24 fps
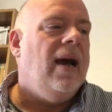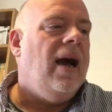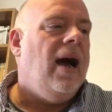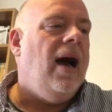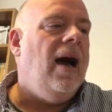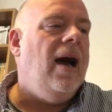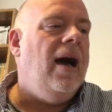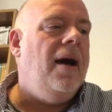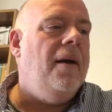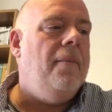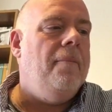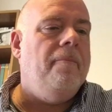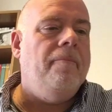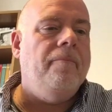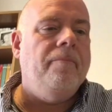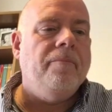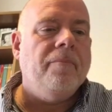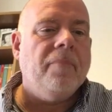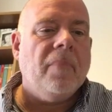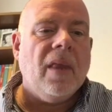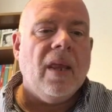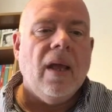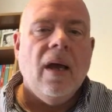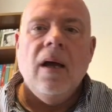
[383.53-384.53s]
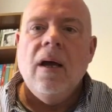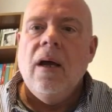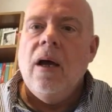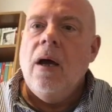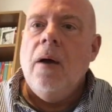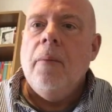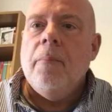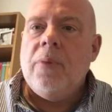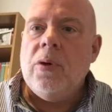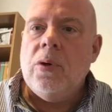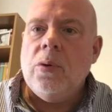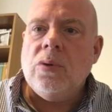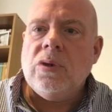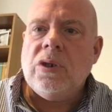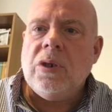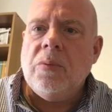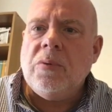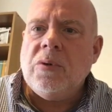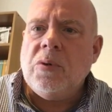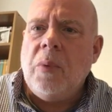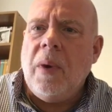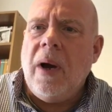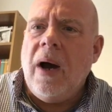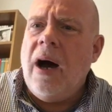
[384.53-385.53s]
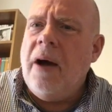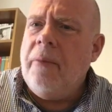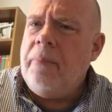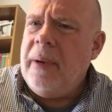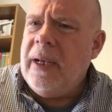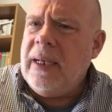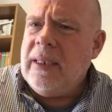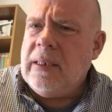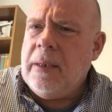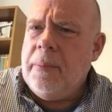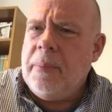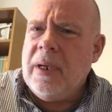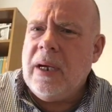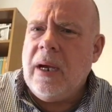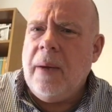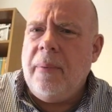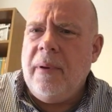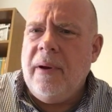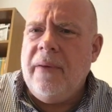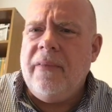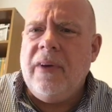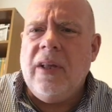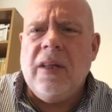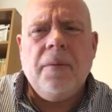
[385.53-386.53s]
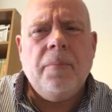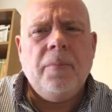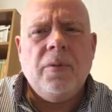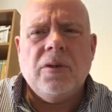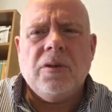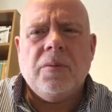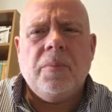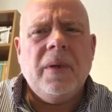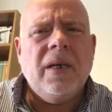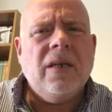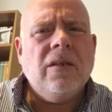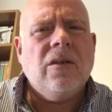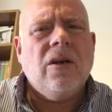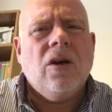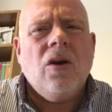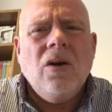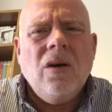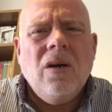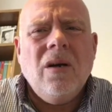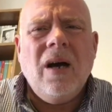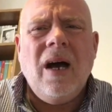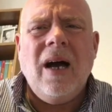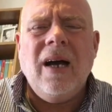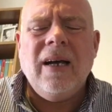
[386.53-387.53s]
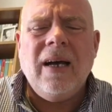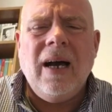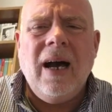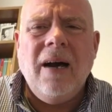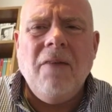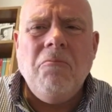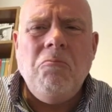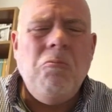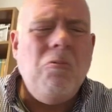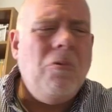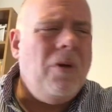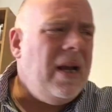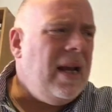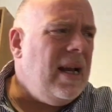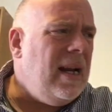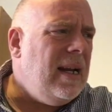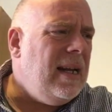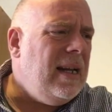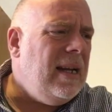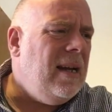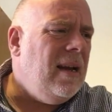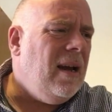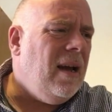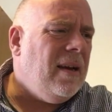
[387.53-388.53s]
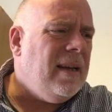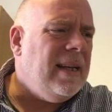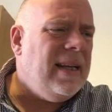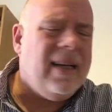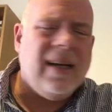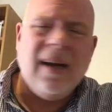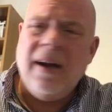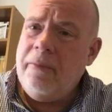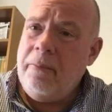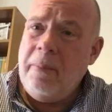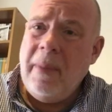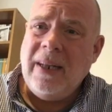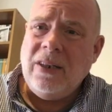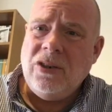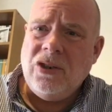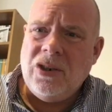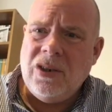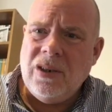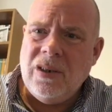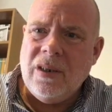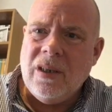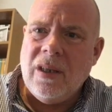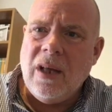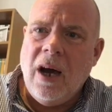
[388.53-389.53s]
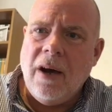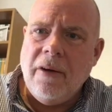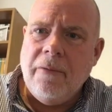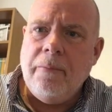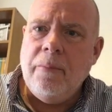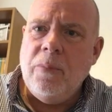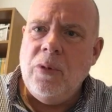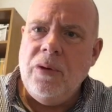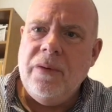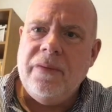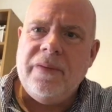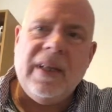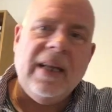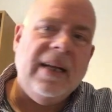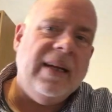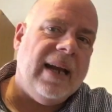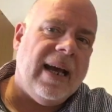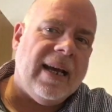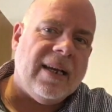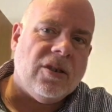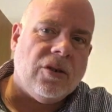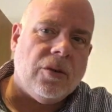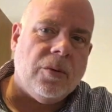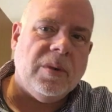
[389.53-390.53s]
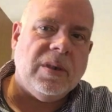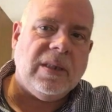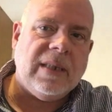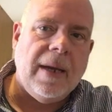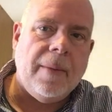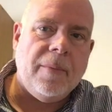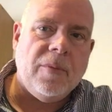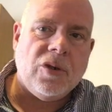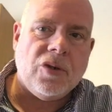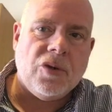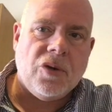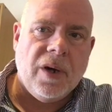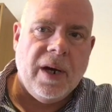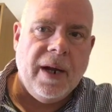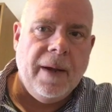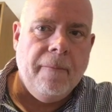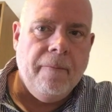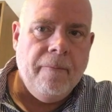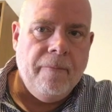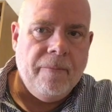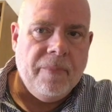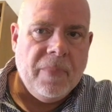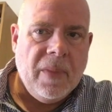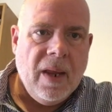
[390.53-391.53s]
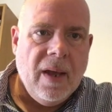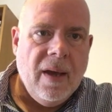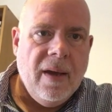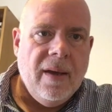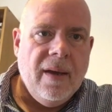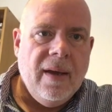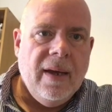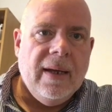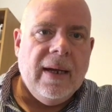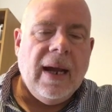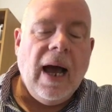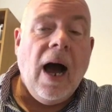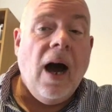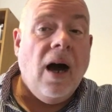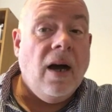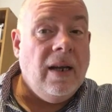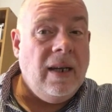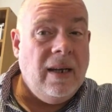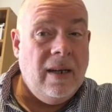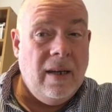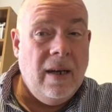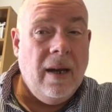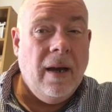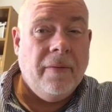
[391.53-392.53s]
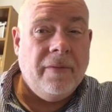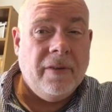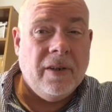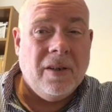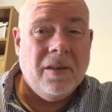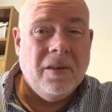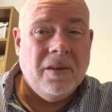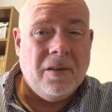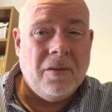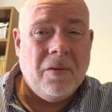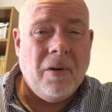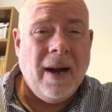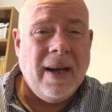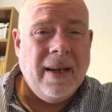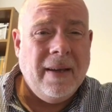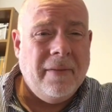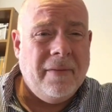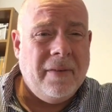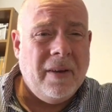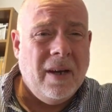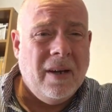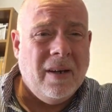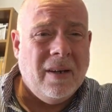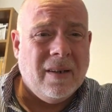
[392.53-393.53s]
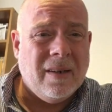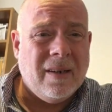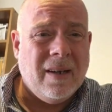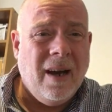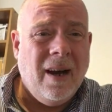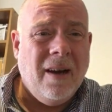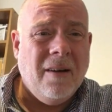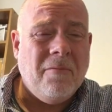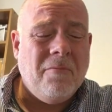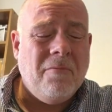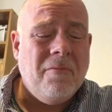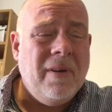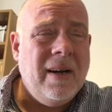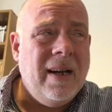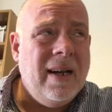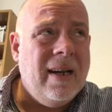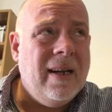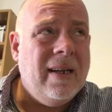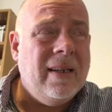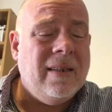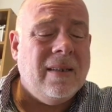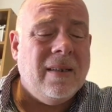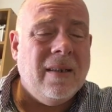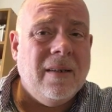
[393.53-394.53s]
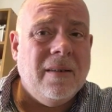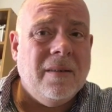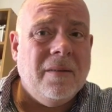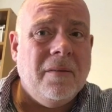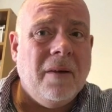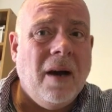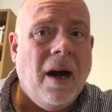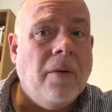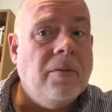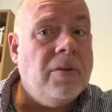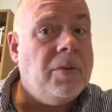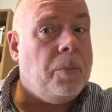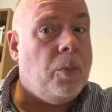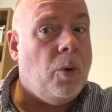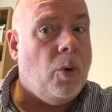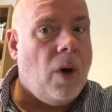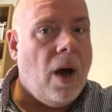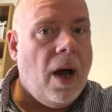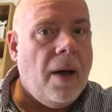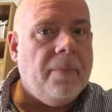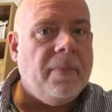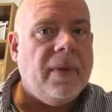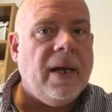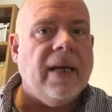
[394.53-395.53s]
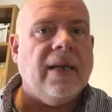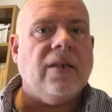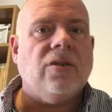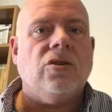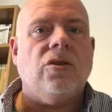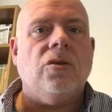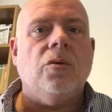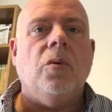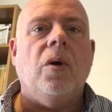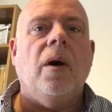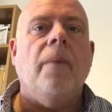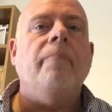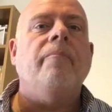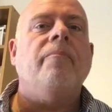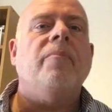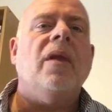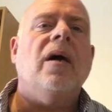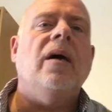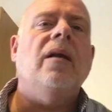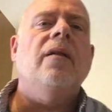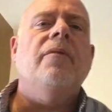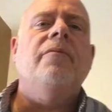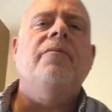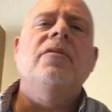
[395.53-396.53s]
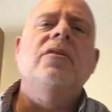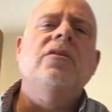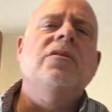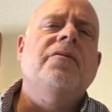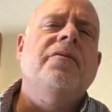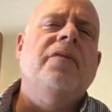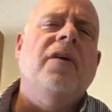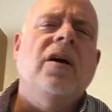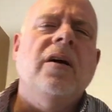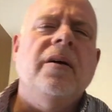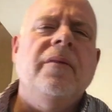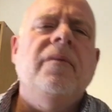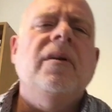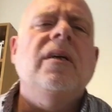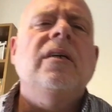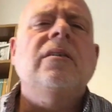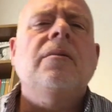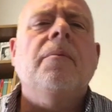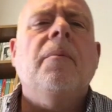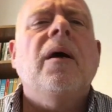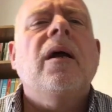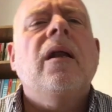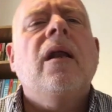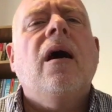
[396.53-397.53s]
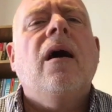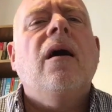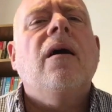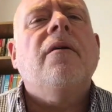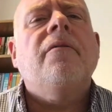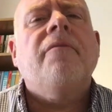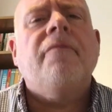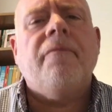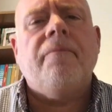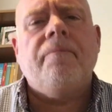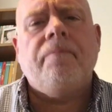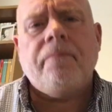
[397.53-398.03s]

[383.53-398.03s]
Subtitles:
But also as well, I picked up a couple of other books because I really like, I've mentioned that I've moved in next to a cemetery. Now, I love a good graveyard, I really do. I was brought up next to one, like the first 5 years of my life.